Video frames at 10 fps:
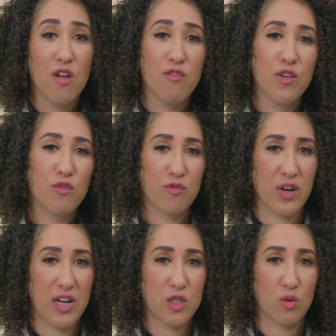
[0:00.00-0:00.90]
Feel
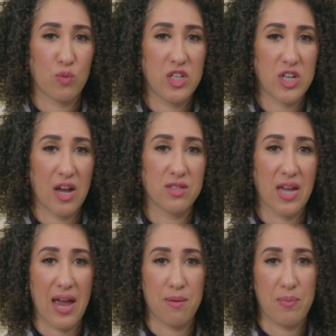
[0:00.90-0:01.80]
free to reach out
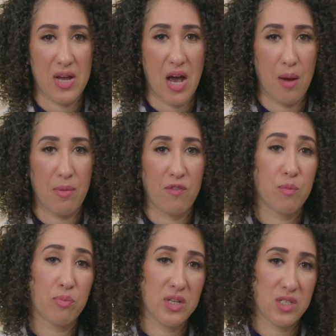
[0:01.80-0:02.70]
to NPHub if a
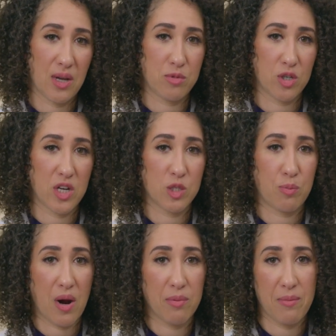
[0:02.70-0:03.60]
preceptor is
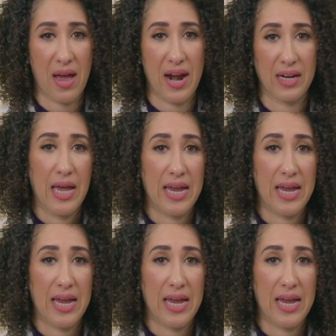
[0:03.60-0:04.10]
problematic